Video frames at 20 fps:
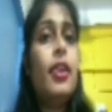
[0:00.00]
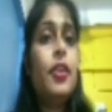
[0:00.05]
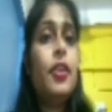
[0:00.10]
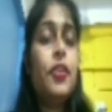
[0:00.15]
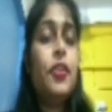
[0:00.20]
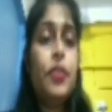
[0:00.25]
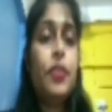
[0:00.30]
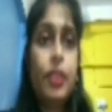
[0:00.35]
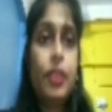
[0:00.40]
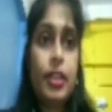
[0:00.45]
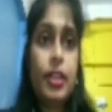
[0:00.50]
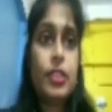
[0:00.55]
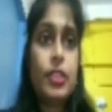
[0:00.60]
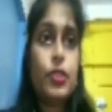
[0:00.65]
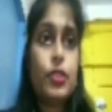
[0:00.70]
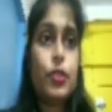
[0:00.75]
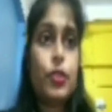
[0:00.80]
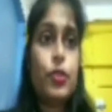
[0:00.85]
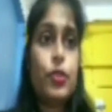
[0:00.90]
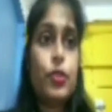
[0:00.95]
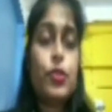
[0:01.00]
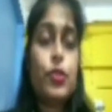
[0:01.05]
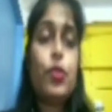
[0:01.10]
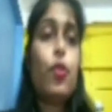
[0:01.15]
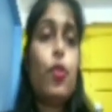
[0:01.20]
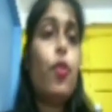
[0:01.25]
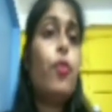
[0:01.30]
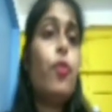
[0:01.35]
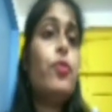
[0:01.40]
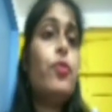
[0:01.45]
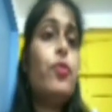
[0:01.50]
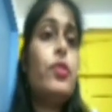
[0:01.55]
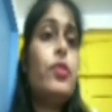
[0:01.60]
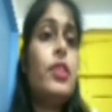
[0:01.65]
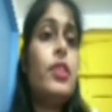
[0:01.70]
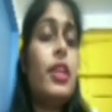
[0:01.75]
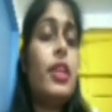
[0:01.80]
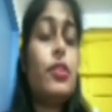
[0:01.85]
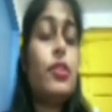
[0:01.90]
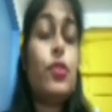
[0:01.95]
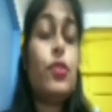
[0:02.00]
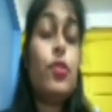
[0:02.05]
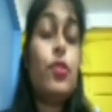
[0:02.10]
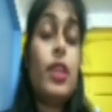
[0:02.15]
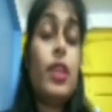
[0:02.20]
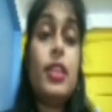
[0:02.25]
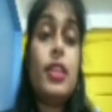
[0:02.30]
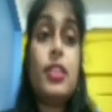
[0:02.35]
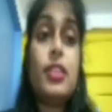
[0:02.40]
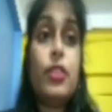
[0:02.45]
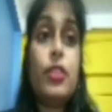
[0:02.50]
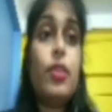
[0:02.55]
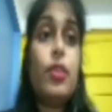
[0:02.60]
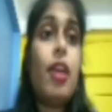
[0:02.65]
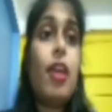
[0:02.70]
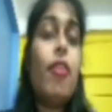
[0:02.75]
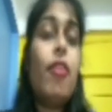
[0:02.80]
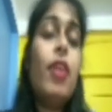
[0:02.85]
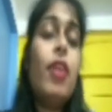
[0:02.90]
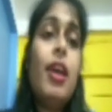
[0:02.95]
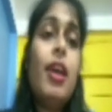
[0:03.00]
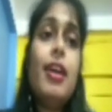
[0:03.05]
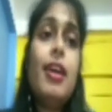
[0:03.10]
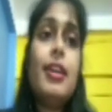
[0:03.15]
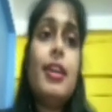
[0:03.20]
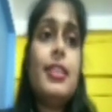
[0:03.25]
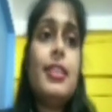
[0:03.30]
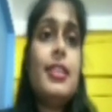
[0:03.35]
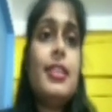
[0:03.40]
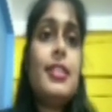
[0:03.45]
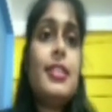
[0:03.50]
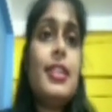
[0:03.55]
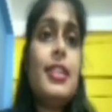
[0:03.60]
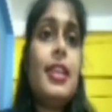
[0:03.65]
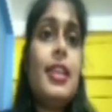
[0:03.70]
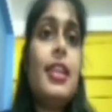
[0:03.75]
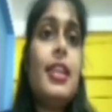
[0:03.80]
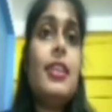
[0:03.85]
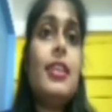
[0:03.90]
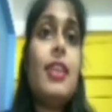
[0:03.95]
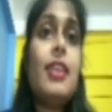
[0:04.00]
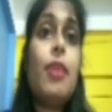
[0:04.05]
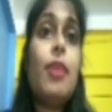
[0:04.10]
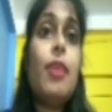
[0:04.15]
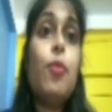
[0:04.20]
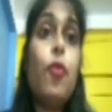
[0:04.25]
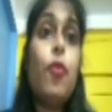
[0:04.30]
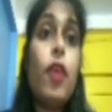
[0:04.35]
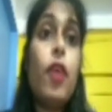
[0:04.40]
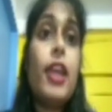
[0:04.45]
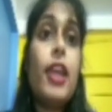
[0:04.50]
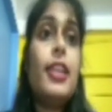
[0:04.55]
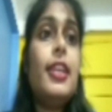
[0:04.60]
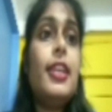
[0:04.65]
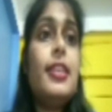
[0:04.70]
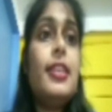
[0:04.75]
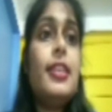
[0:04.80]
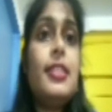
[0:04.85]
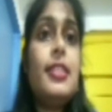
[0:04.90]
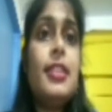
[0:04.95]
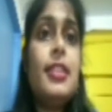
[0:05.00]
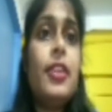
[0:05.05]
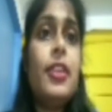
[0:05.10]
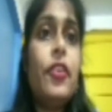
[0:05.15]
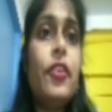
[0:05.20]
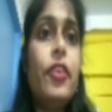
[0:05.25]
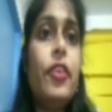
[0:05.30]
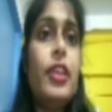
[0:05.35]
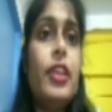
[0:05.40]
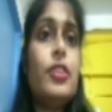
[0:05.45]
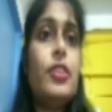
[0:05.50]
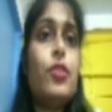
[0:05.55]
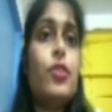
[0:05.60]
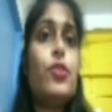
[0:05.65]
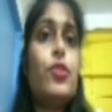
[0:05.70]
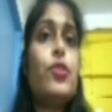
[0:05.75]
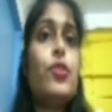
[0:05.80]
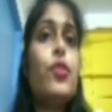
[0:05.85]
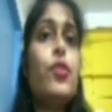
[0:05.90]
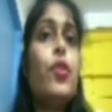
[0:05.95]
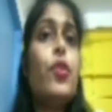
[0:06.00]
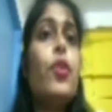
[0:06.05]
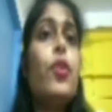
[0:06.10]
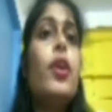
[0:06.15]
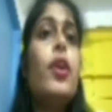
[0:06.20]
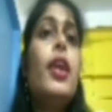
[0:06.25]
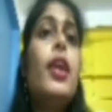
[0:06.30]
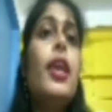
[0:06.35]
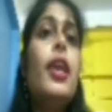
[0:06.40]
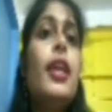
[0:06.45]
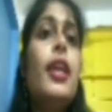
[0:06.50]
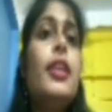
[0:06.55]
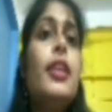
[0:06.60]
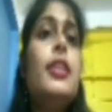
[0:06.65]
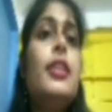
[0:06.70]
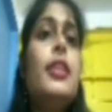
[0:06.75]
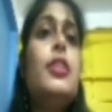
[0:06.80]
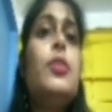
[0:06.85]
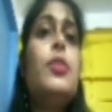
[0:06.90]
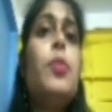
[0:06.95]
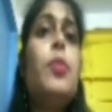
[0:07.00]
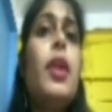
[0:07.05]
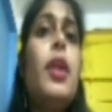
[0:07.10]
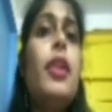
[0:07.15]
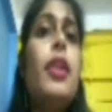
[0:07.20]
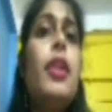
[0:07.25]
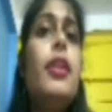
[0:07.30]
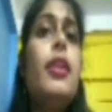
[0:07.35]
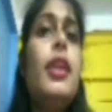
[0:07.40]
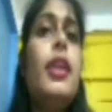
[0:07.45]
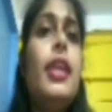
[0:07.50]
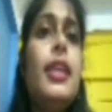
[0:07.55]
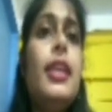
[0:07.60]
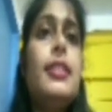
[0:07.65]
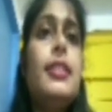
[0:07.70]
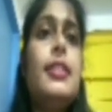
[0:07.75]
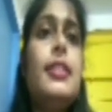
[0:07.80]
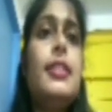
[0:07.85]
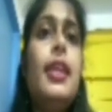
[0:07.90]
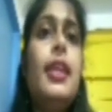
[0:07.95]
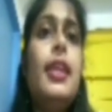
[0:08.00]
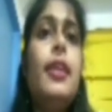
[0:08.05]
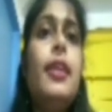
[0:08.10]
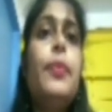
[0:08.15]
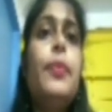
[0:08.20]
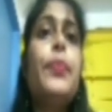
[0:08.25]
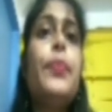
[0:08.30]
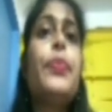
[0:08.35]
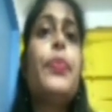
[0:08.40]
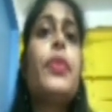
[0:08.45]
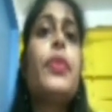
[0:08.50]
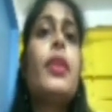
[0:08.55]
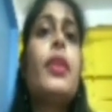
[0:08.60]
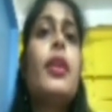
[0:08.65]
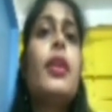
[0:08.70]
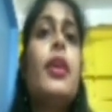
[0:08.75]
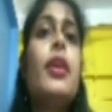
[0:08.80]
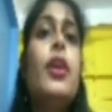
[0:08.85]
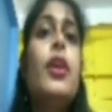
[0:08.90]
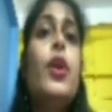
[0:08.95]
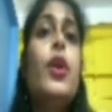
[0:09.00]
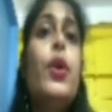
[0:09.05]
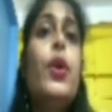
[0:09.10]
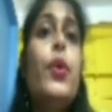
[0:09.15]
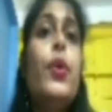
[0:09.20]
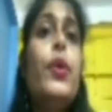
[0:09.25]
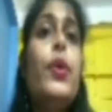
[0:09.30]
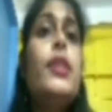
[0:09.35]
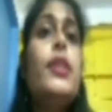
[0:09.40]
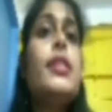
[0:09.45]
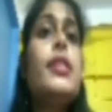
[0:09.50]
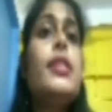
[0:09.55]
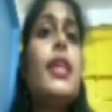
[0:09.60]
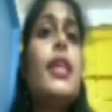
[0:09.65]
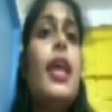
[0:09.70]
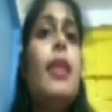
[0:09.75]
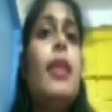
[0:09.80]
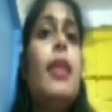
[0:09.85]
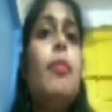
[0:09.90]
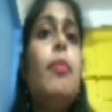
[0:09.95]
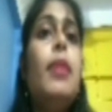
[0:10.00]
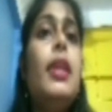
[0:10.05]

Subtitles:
resource. So hope, dear students, you now understand the term what is resource. So it is very easy, which can be